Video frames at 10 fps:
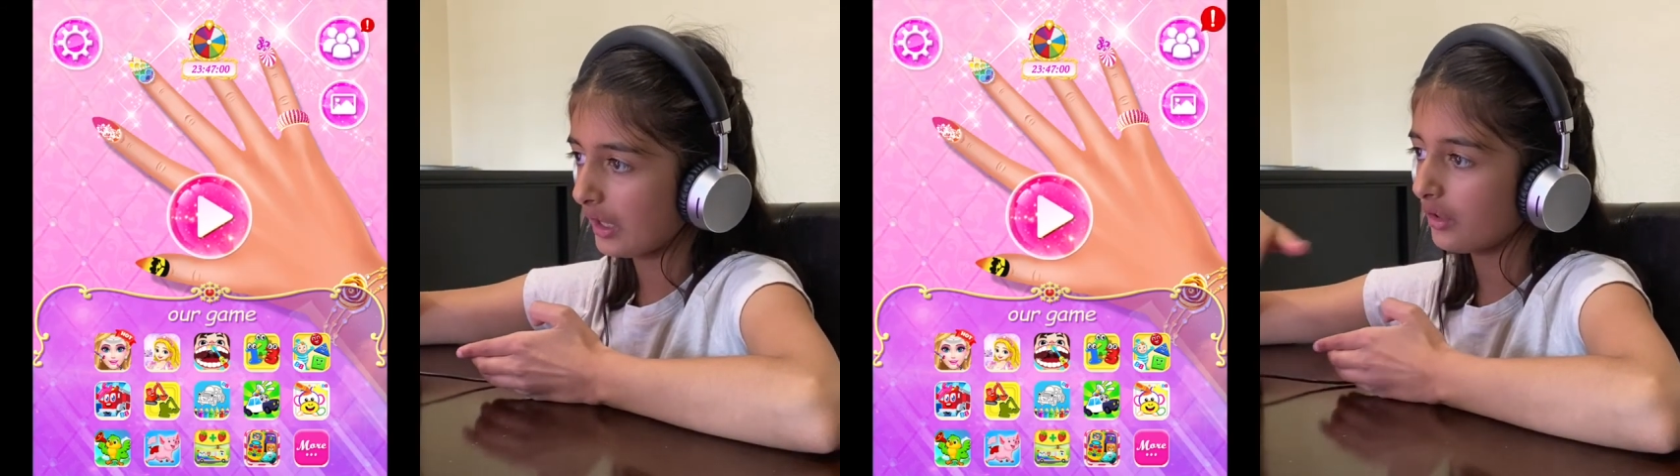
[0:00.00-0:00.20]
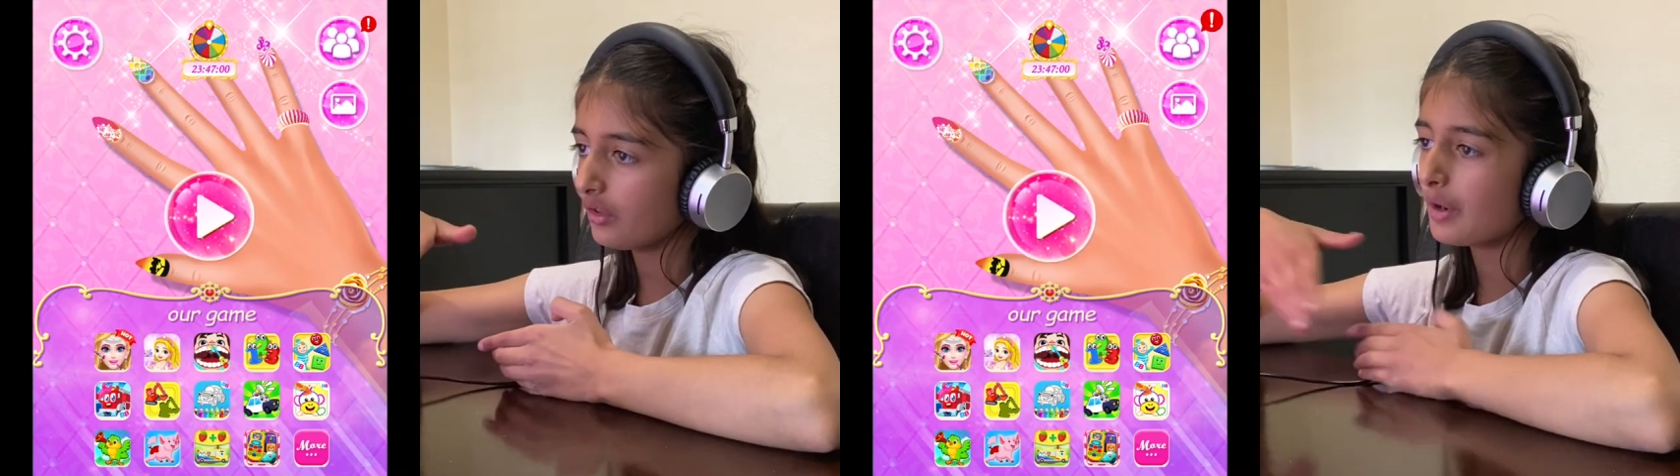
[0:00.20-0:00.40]

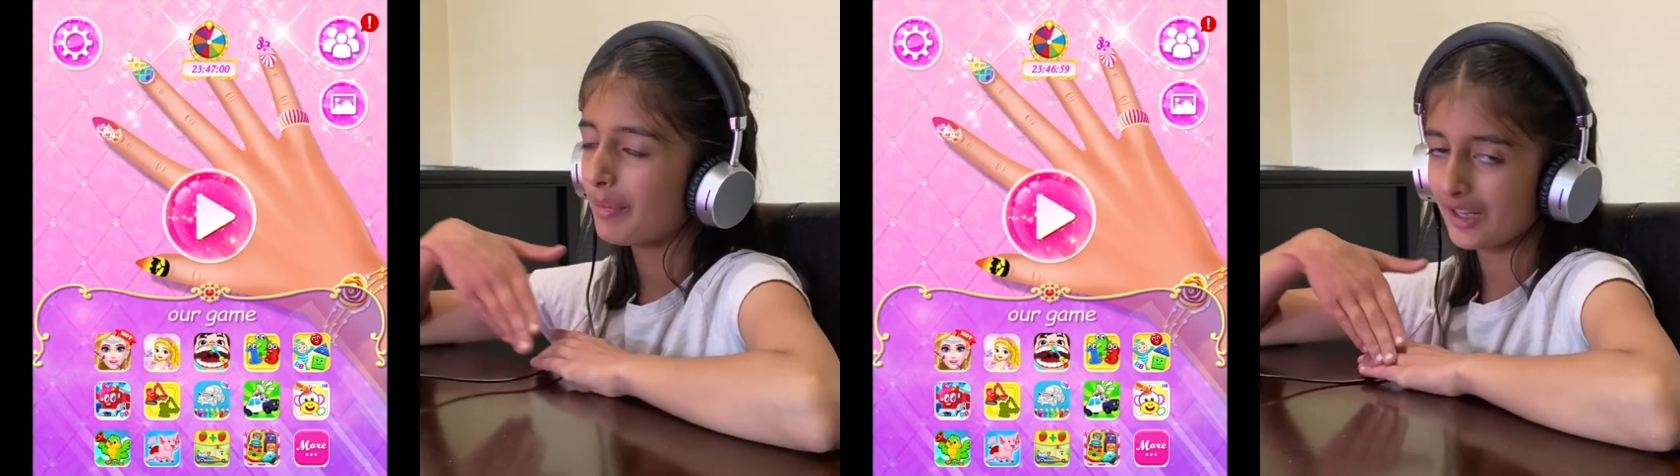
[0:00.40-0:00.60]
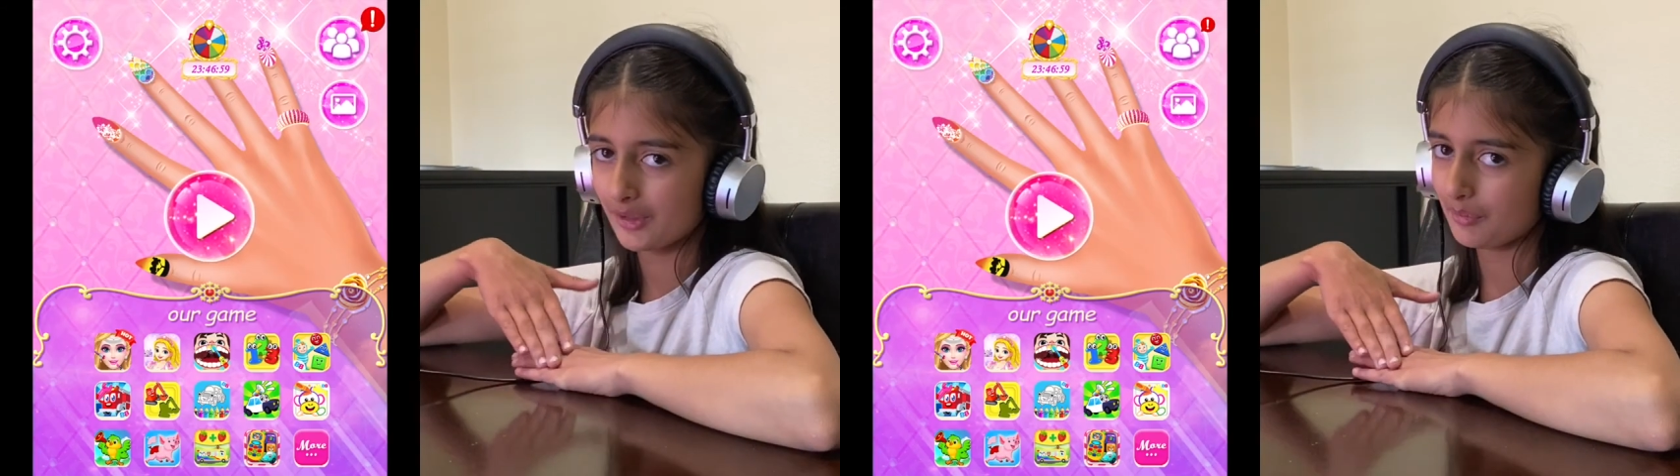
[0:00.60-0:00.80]
I
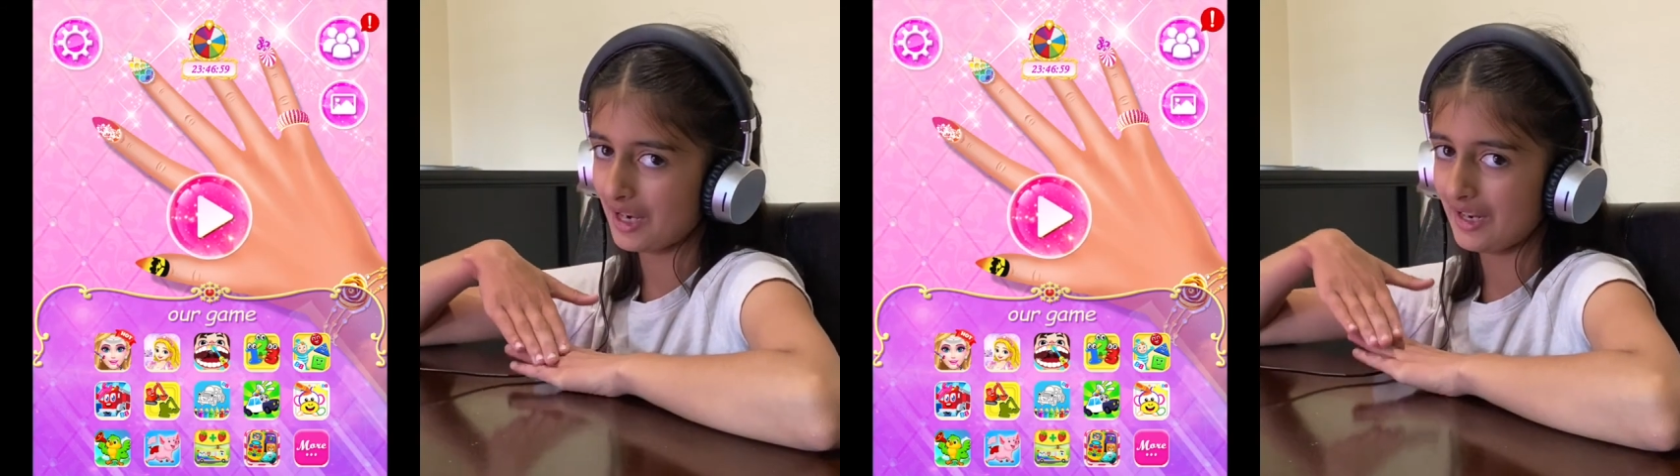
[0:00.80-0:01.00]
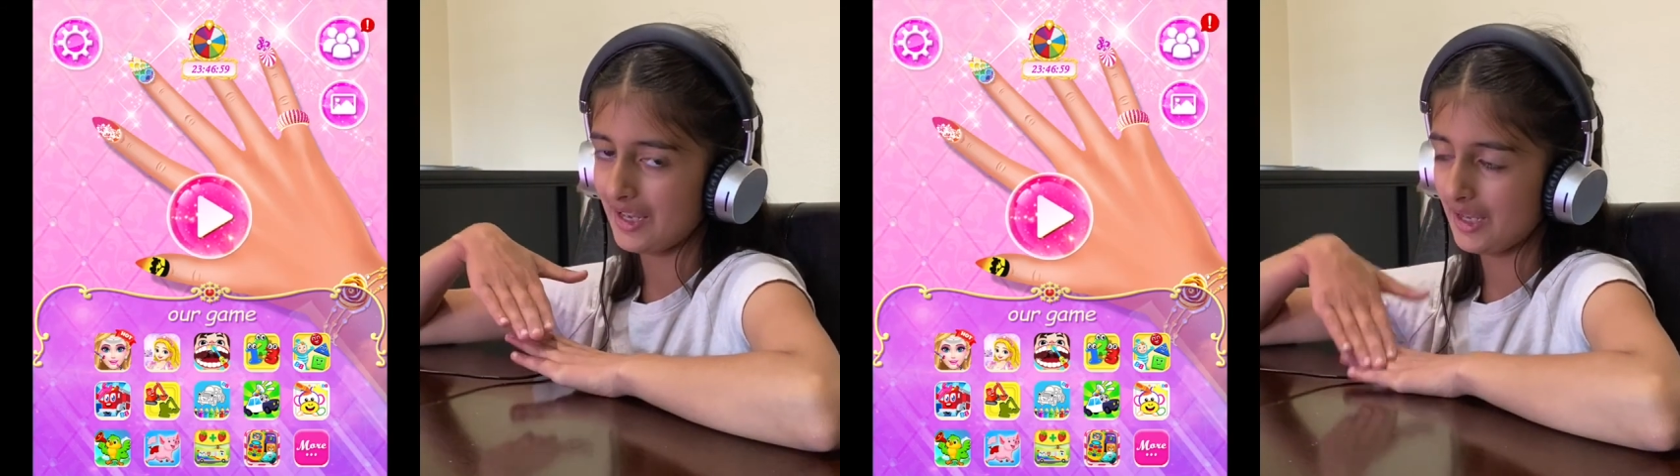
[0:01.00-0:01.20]
already picked
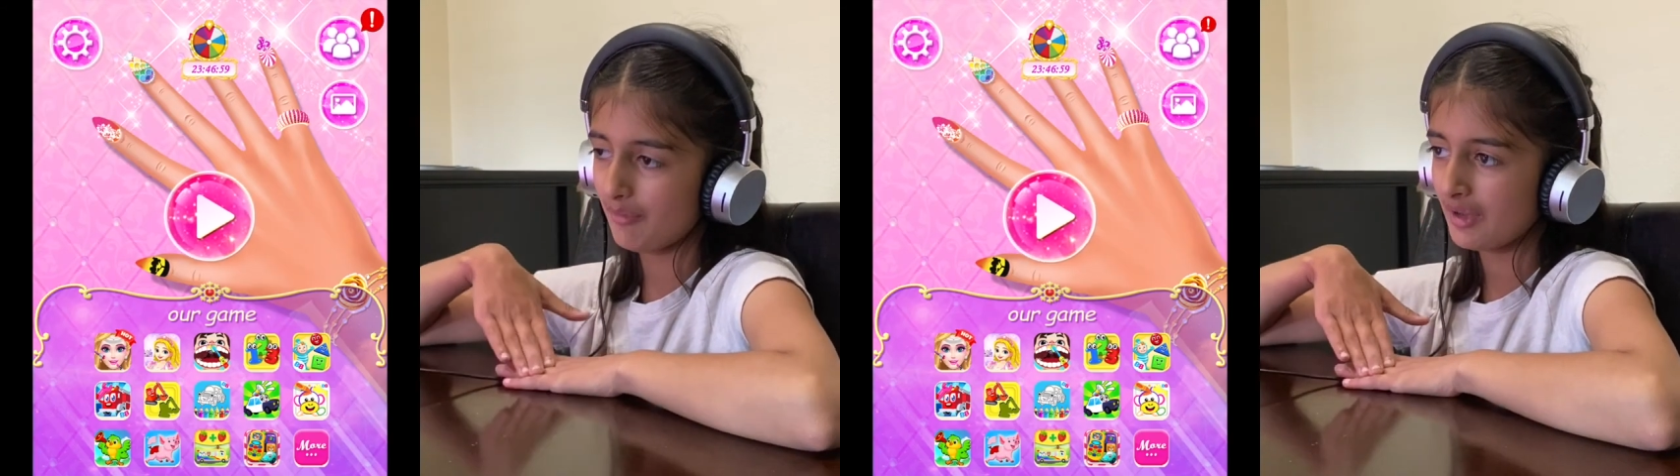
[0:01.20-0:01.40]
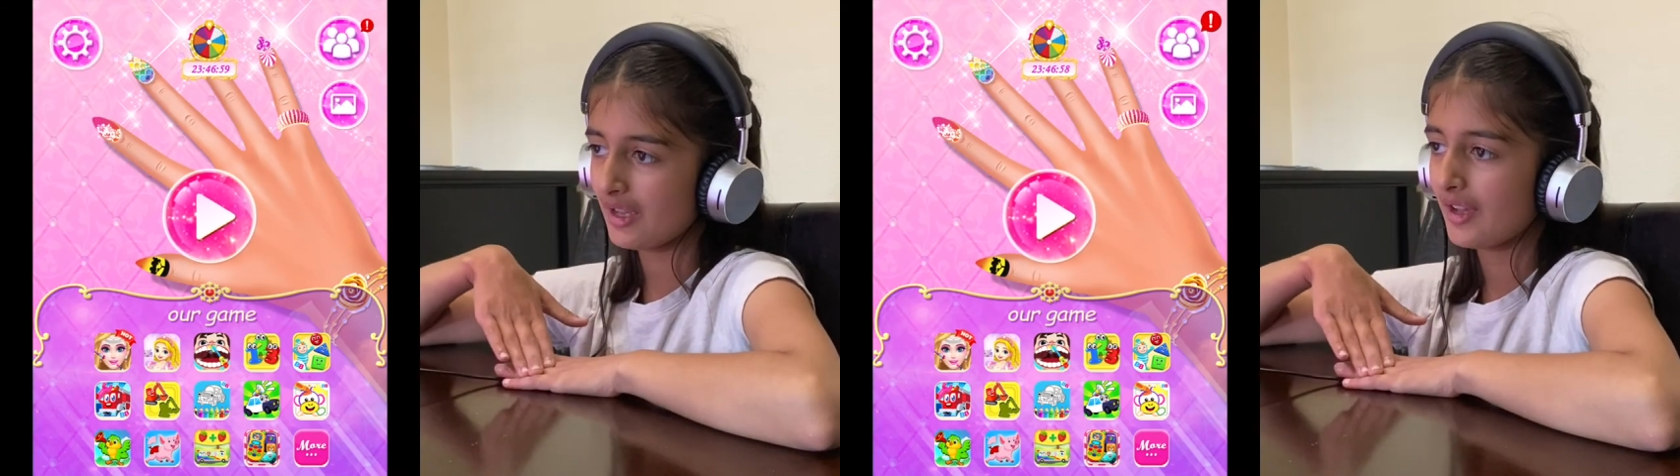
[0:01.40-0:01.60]
my
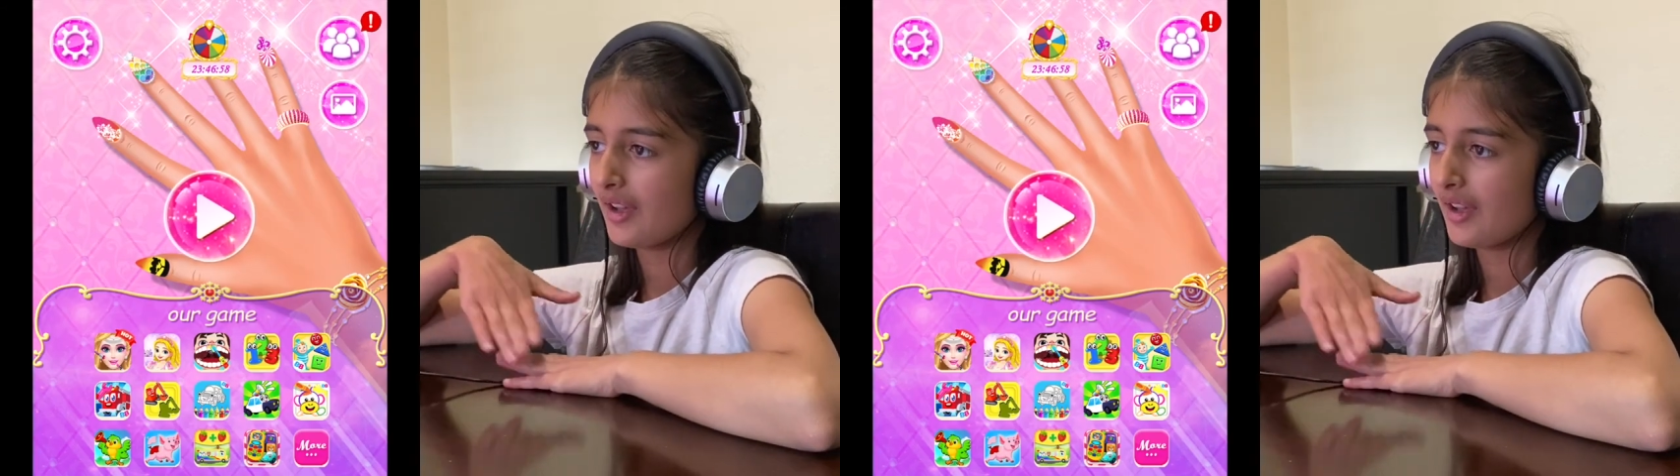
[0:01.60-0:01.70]
name,